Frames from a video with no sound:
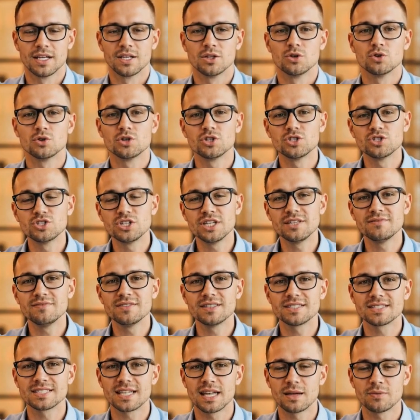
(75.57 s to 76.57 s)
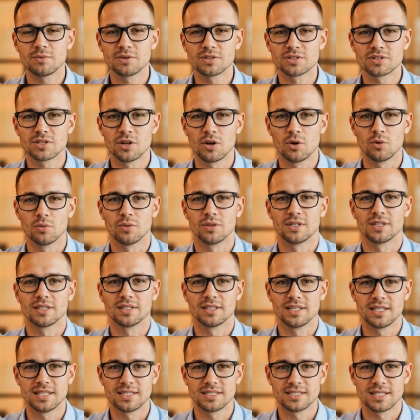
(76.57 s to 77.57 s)
You'll achieve the same result with a
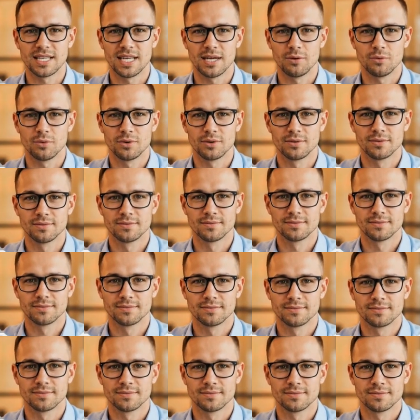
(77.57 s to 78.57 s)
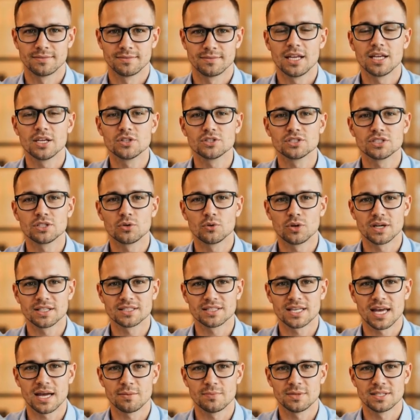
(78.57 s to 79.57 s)
clean table. Here's a
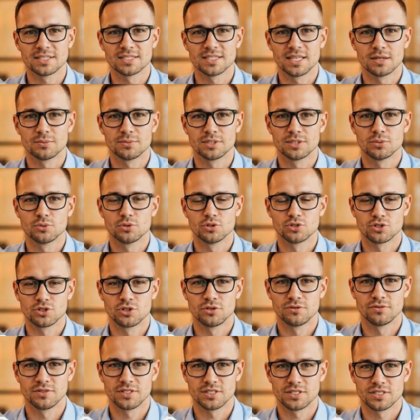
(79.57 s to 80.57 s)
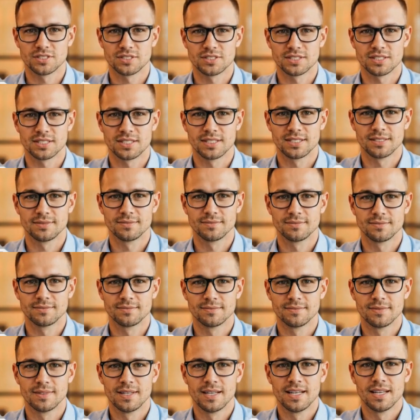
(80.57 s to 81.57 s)
quick typing tip to boost your efficiency.
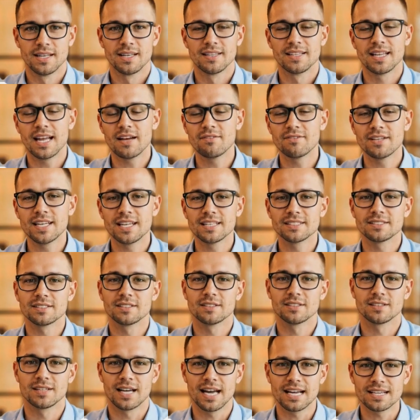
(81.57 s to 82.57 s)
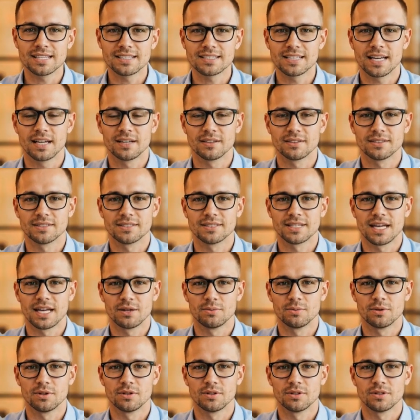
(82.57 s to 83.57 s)
Navigate to the last cell in the
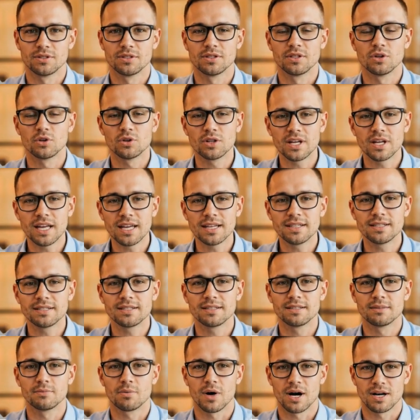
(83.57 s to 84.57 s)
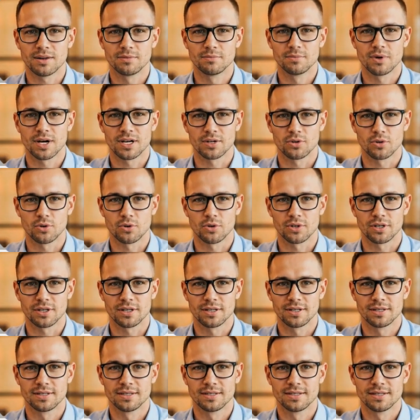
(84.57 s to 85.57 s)
table, located in the bottom right
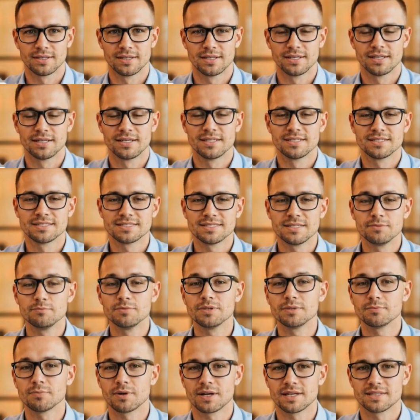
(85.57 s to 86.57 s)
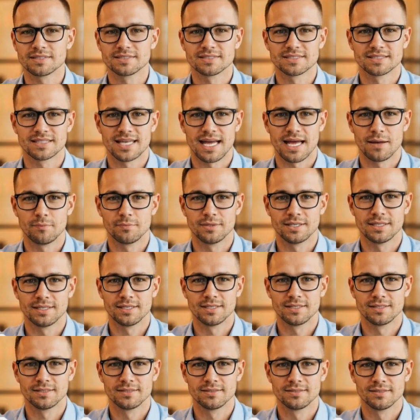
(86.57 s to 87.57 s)
corner. Simply press the Tab
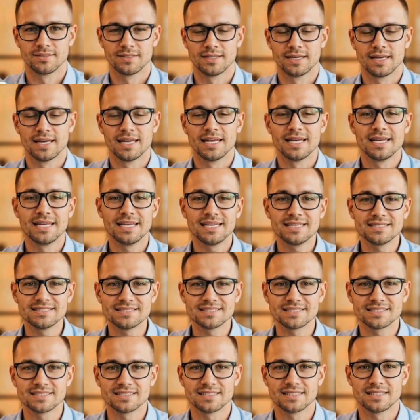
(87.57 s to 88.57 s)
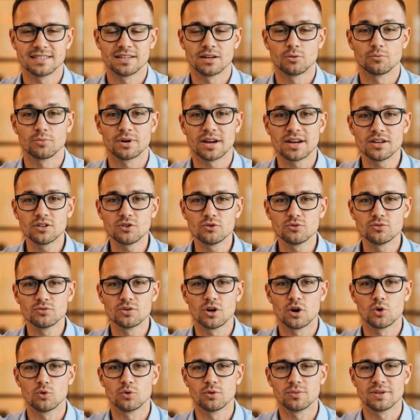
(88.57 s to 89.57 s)
key. Instantly, a brand new
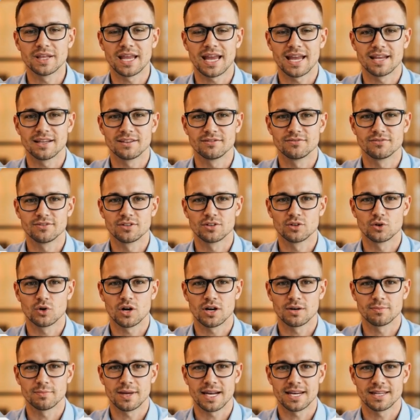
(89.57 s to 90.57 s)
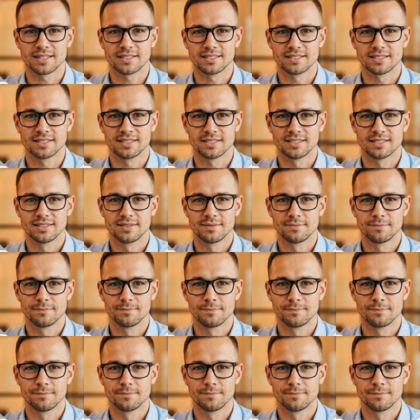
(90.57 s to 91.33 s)
row will be added for you automatically.